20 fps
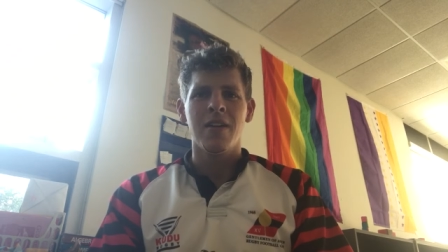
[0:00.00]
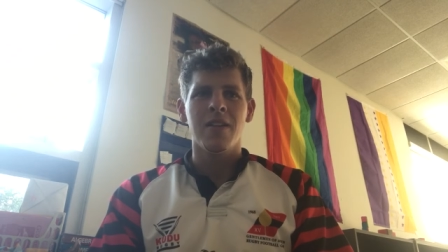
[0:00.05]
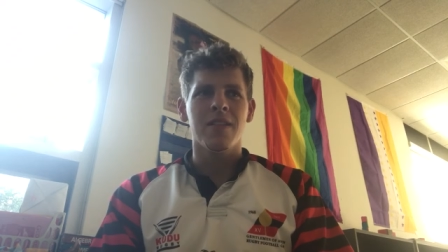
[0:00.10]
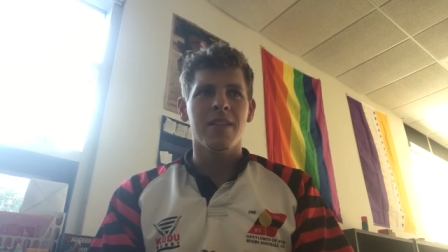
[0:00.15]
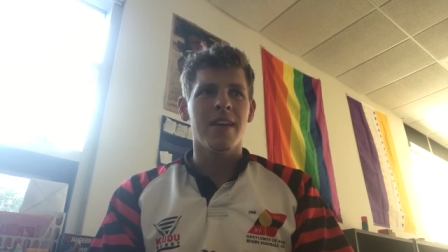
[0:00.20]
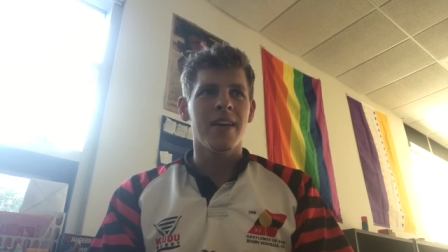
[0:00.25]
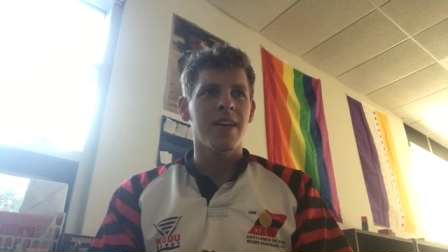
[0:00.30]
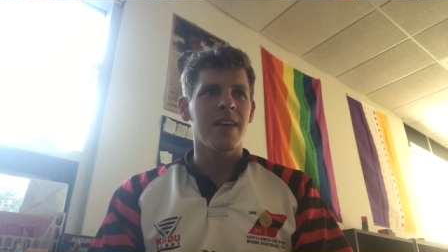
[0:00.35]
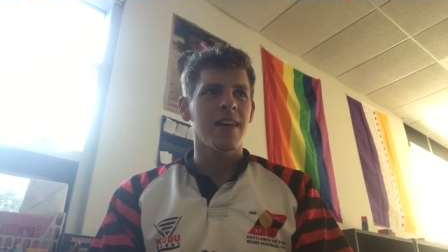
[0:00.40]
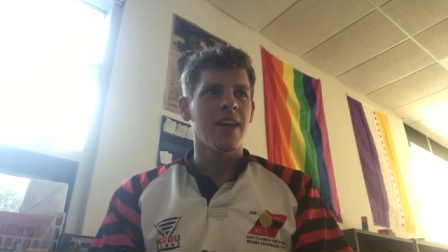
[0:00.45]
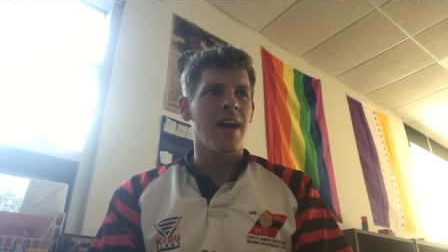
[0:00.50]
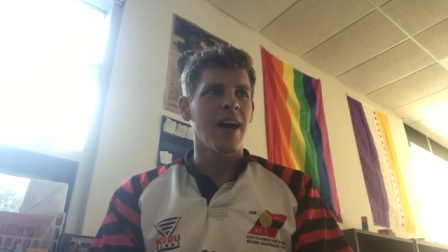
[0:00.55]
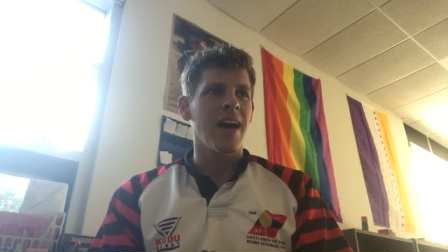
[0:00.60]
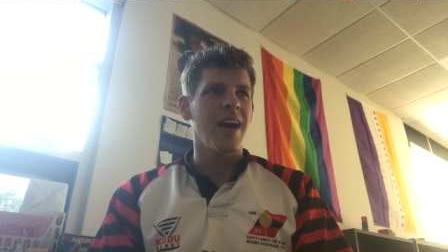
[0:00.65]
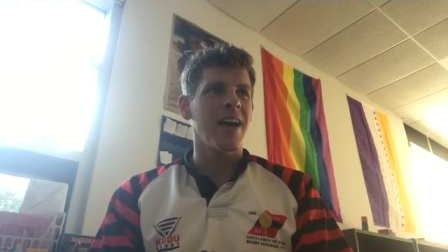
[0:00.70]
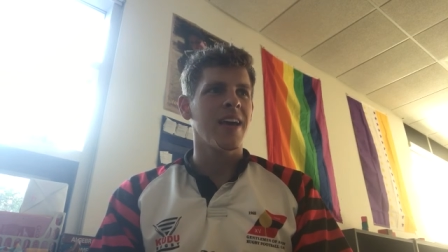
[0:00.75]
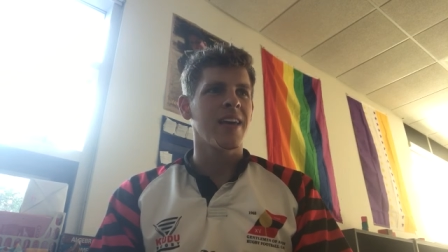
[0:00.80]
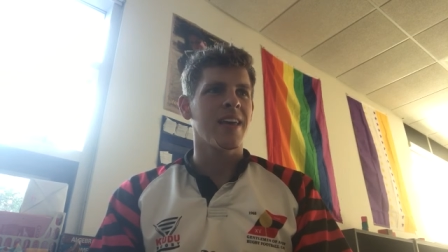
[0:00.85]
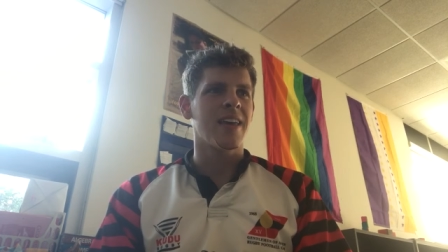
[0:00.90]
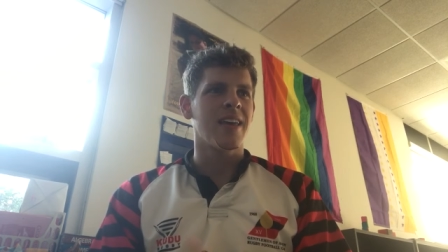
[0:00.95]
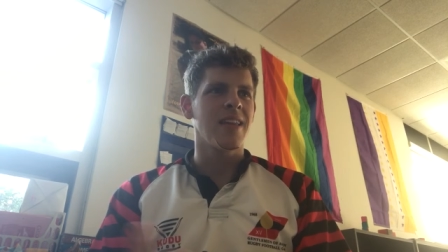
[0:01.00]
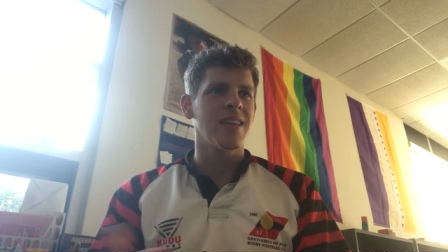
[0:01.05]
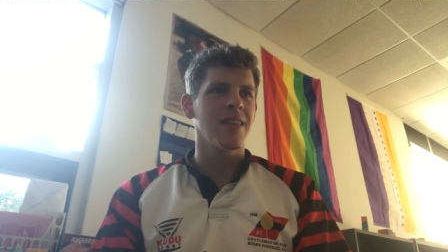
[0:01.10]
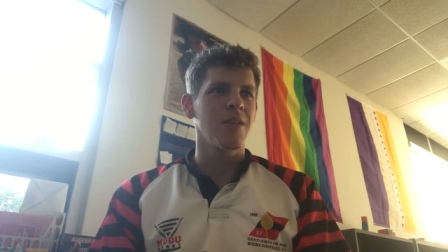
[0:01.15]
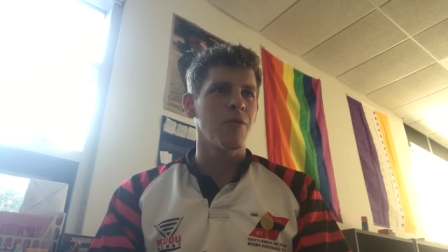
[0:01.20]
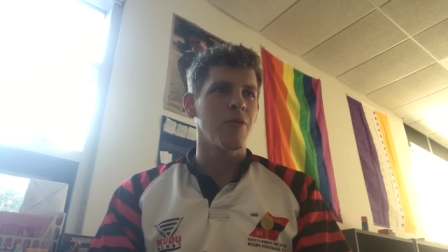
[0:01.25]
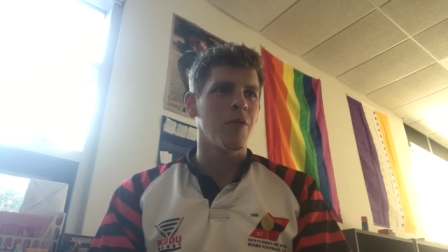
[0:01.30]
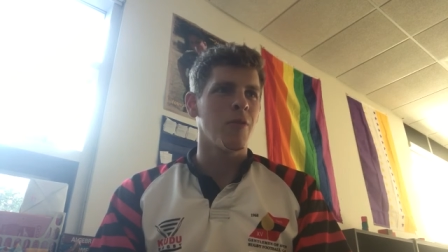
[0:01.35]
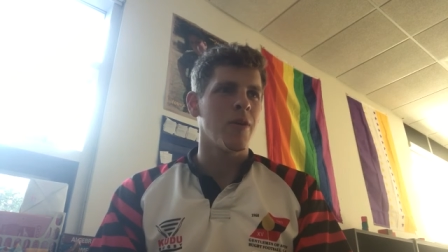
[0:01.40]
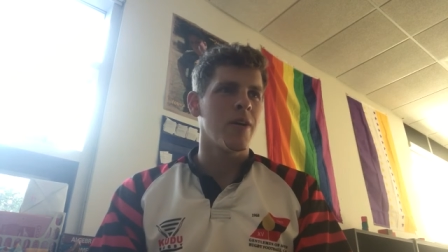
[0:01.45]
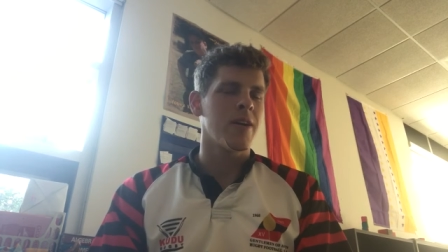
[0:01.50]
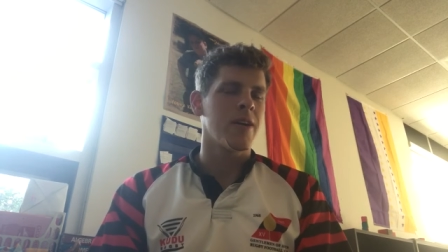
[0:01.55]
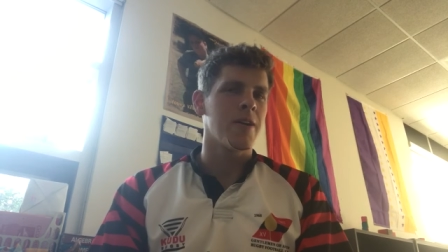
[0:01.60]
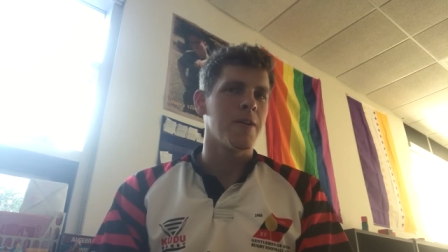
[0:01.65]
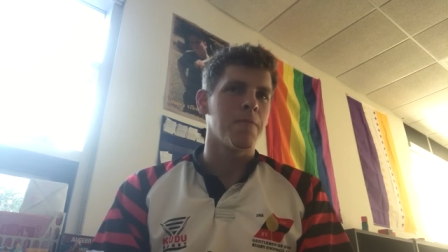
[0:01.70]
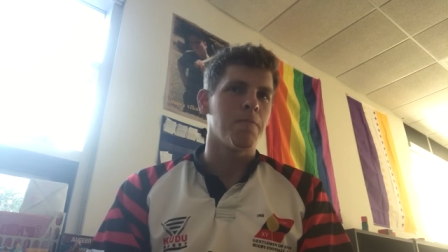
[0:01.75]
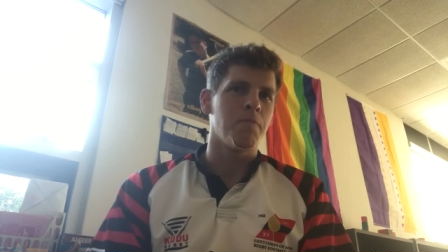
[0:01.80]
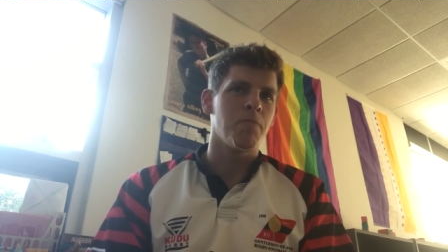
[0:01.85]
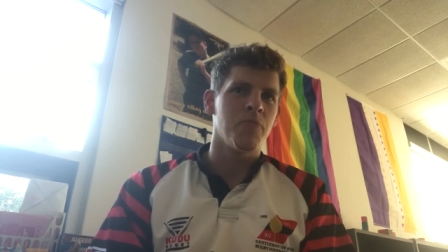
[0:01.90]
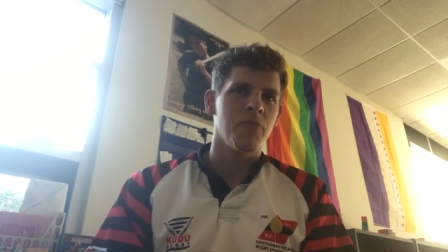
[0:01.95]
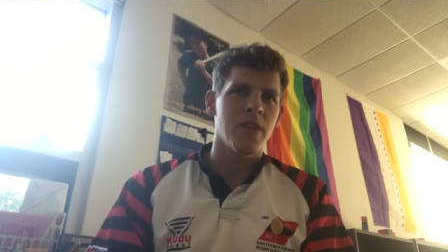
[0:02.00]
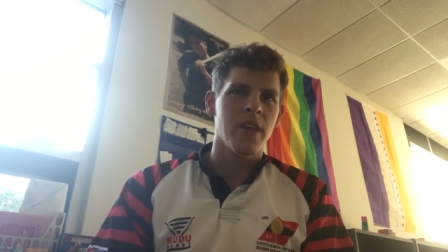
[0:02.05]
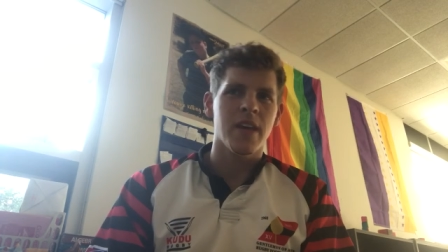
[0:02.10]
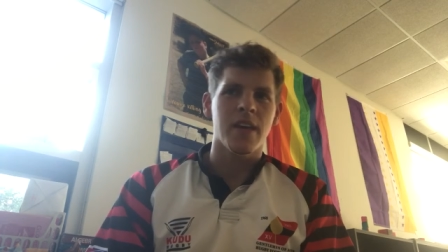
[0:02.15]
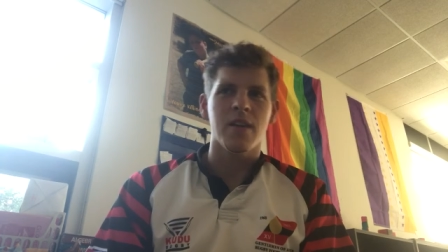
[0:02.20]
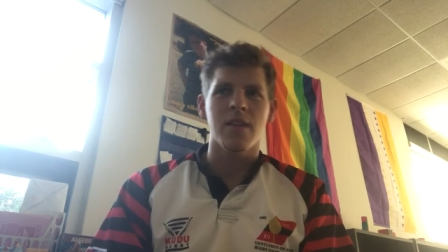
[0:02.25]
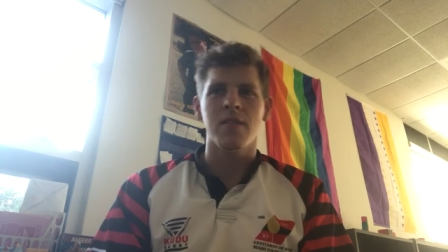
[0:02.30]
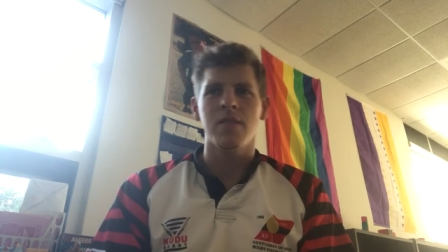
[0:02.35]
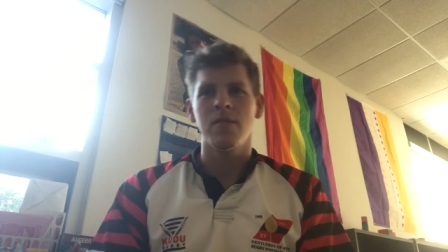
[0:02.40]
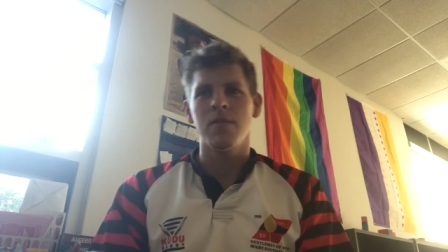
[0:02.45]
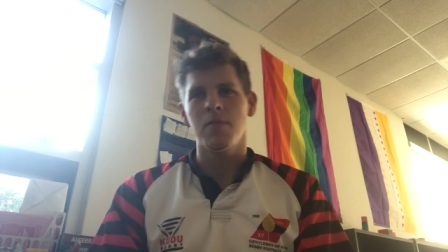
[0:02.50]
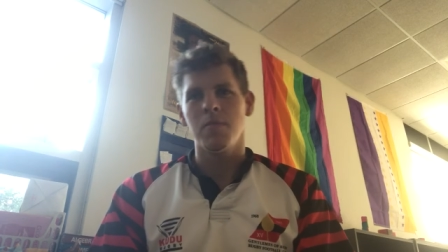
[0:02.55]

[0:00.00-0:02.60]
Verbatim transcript: Like, I get that we want to like